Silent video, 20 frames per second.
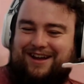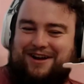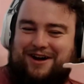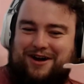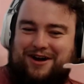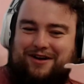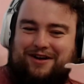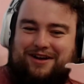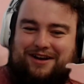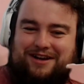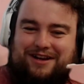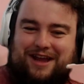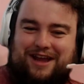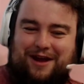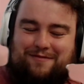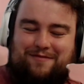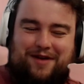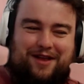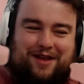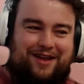no, it
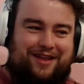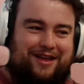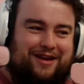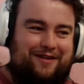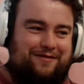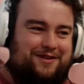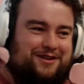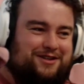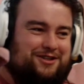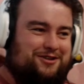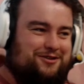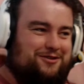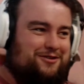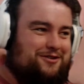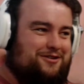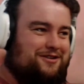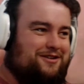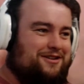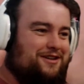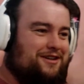can be like that for
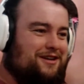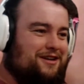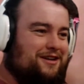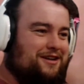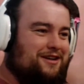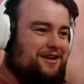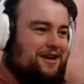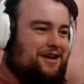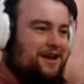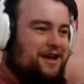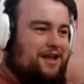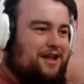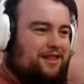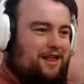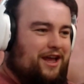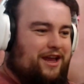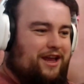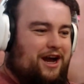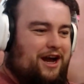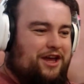sure.
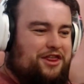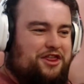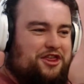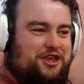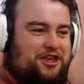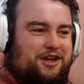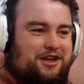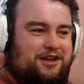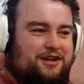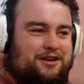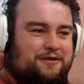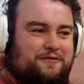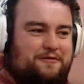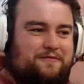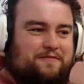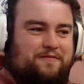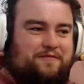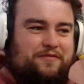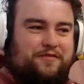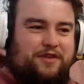Like, I think,
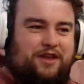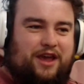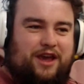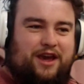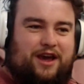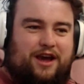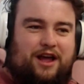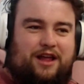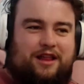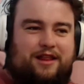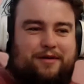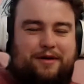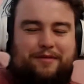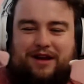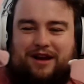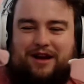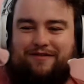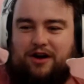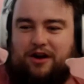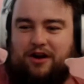yeah, I
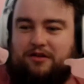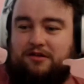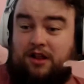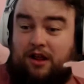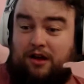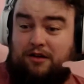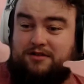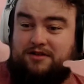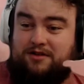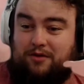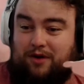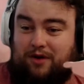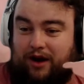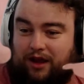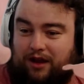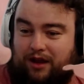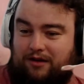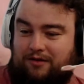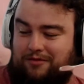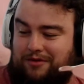mean, I've gotten close
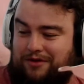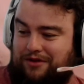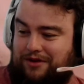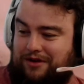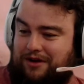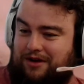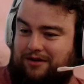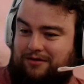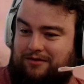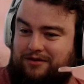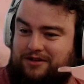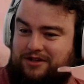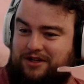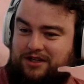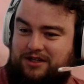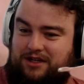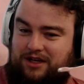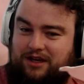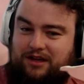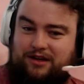already with
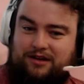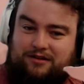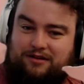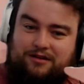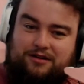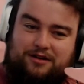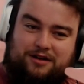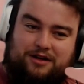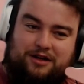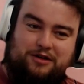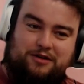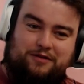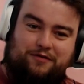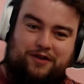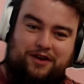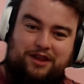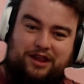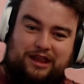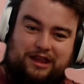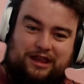GT. I got to
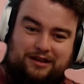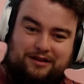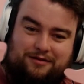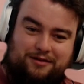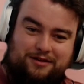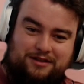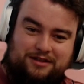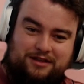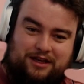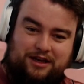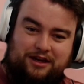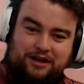5th, so